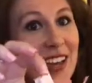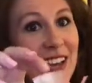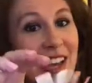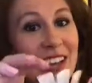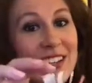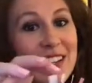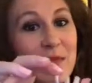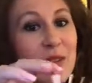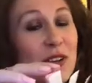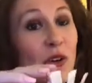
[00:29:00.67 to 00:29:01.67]
And it can be
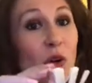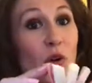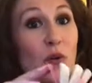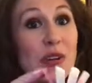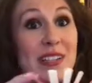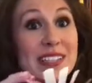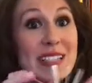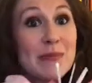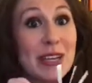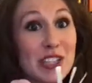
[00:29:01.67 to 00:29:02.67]
your own
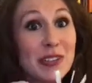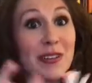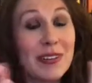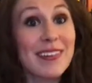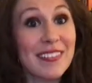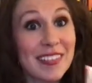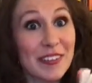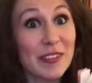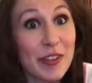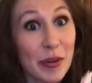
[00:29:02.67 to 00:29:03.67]
special little
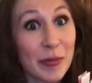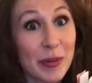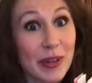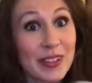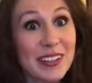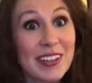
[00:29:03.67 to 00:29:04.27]
notebook.